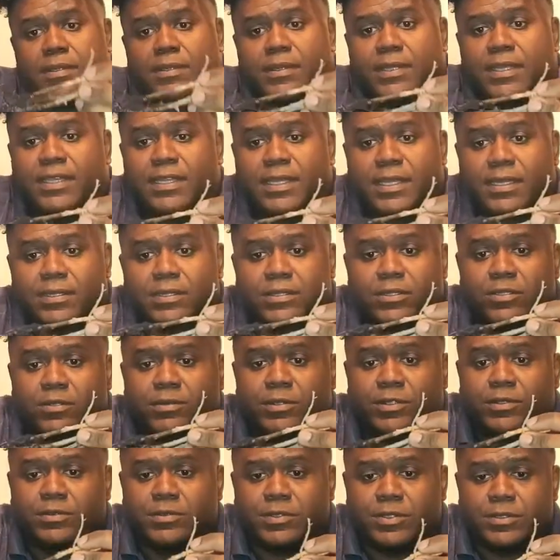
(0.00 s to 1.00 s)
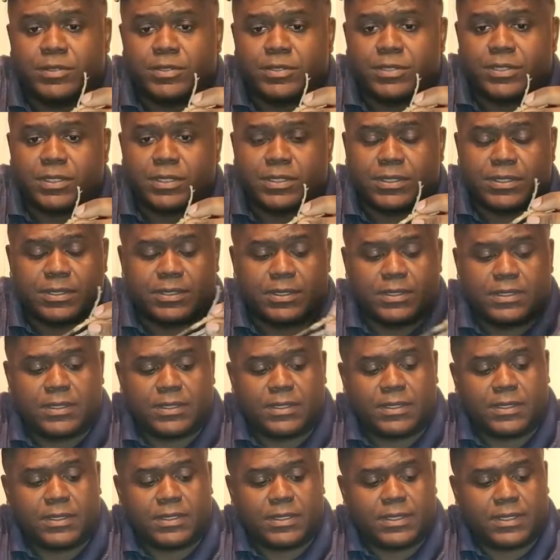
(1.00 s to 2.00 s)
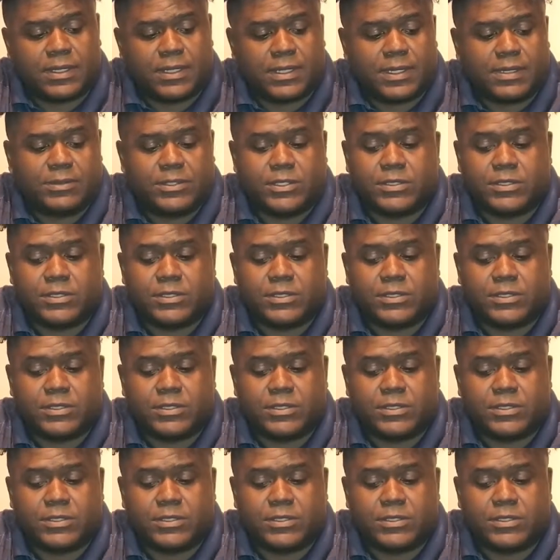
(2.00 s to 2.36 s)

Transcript: they got a little bit of root started, I'm